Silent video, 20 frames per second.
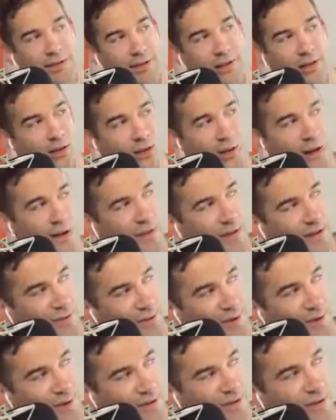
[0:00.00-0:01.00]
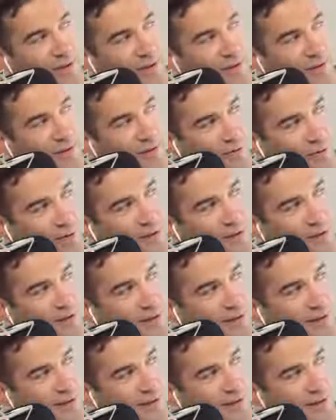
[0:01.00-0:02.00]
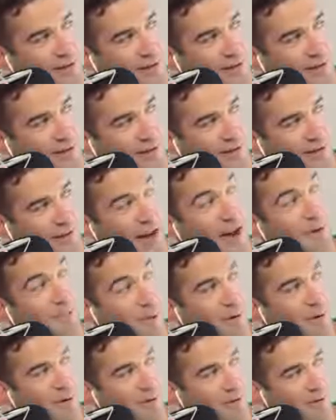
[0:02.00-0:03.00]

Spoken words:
didn't you have that as well, Chris? Hypo.